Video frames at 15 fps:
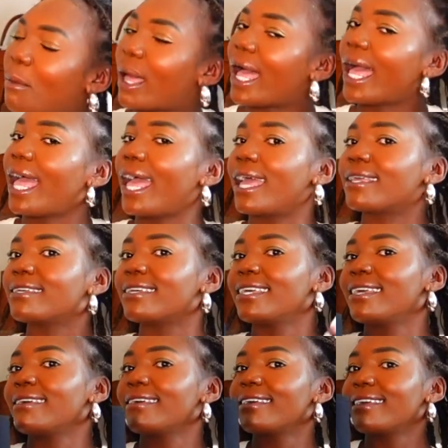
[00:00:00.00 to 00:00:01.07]
but
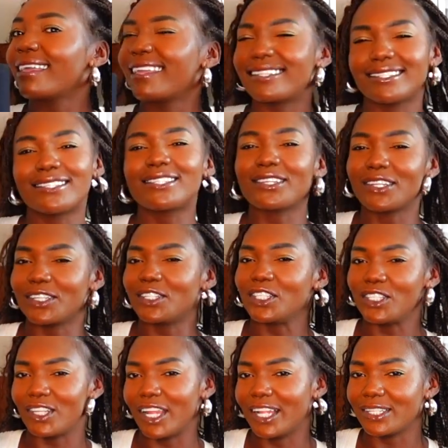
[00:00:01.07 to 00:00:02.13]
it's still a
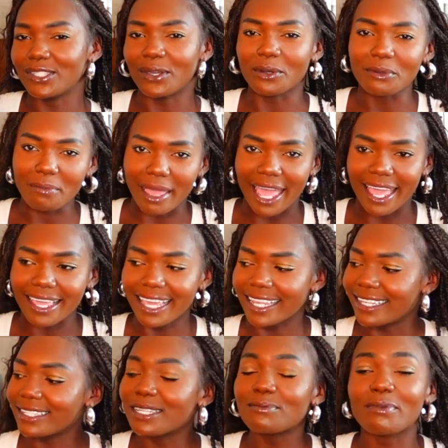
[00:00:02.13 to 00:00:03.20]
Chanel tote bag.
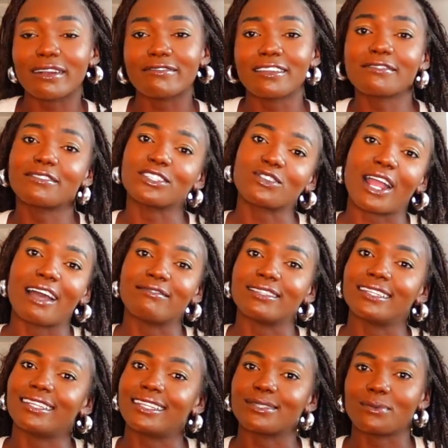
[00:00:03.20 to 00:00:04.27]
And this is perfect for
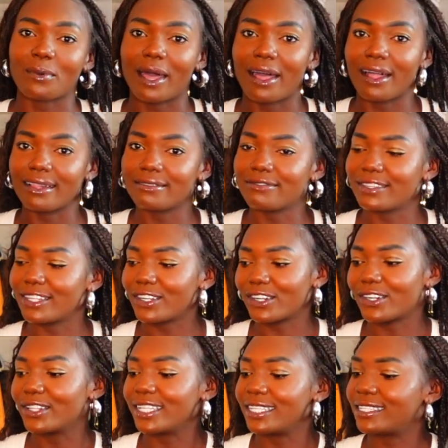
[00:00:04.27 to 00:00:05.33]
traveling as well, for the
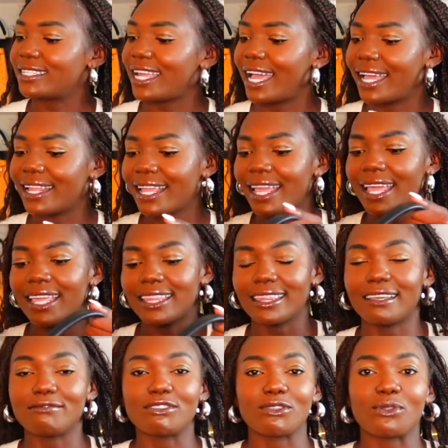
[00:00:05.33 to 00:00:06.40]
girlies that
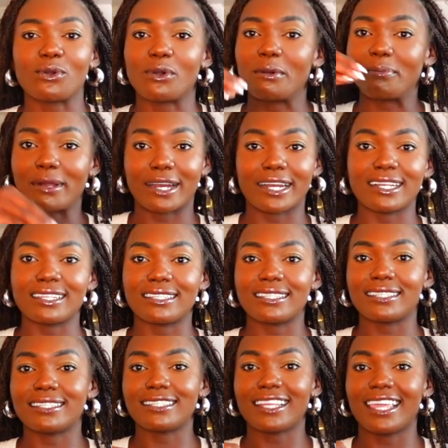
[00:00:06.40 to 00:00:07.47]
love to throw a
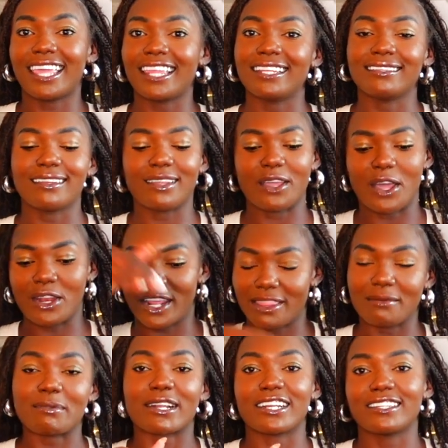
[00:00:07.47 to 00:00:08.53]
purse in
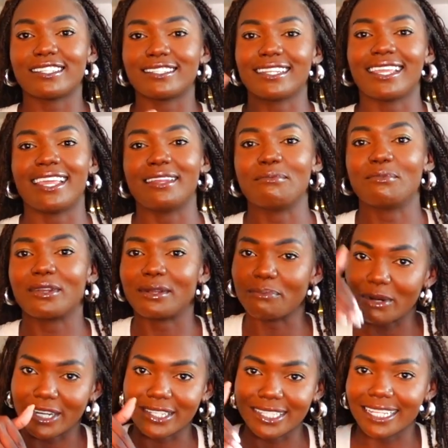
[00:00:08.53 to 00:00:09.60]
another purse and put a
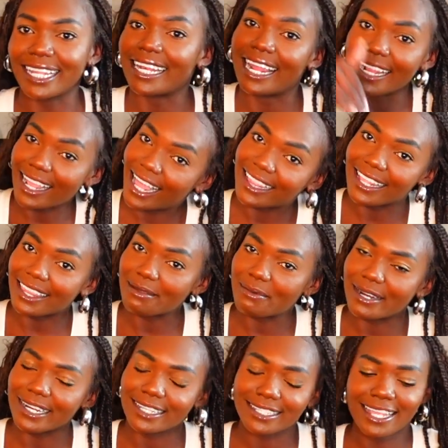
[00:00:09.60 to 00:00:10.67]
purse in another
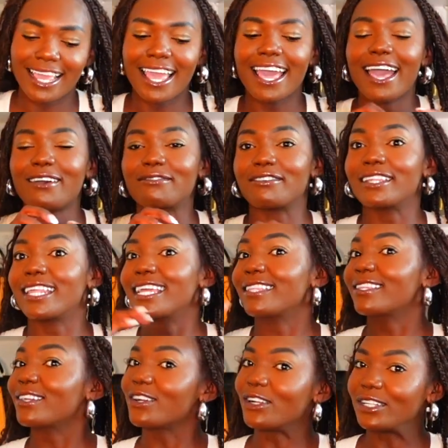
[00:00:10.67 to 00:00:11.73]
purse. But like
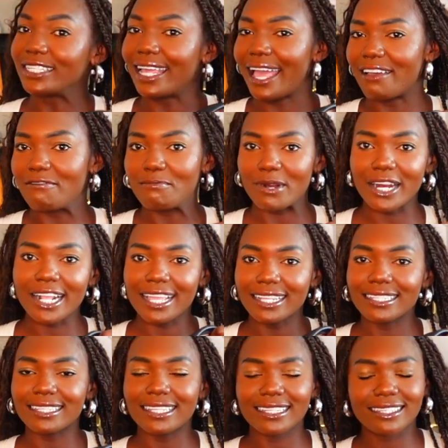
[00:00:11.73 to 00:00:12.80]
the girls that have
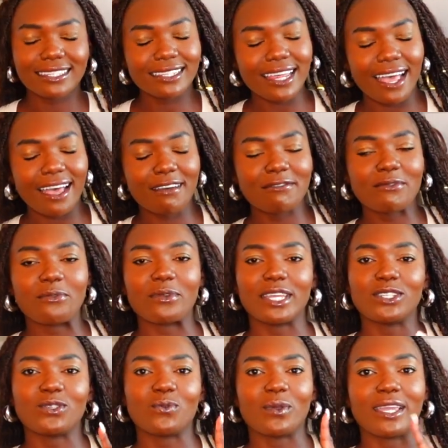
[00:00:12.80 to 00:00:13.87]
Birkins and stuff,
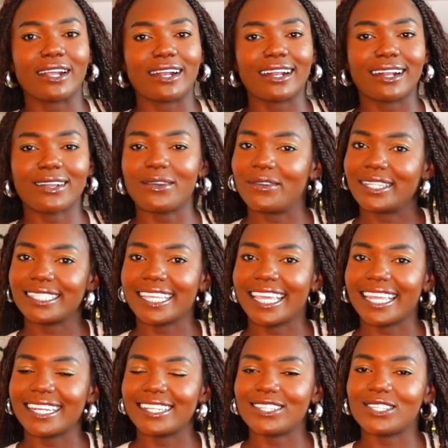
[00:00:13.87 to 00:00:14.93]
which we are going to
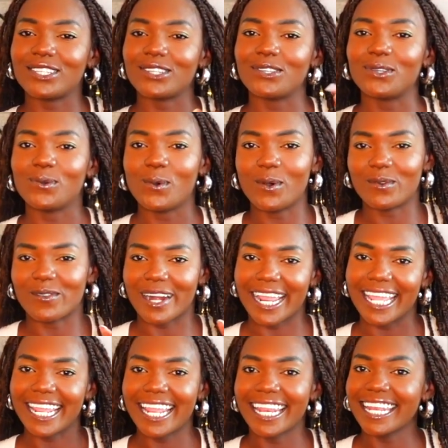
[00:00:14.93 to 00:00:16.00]
get into
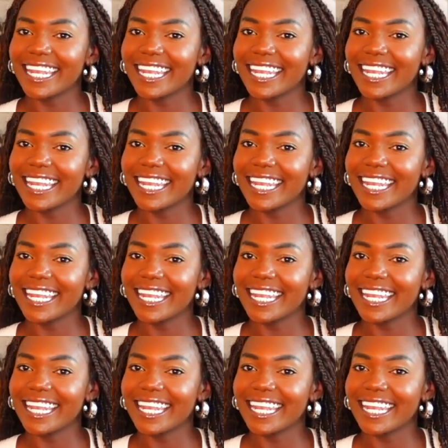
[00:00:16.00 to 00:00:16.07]
right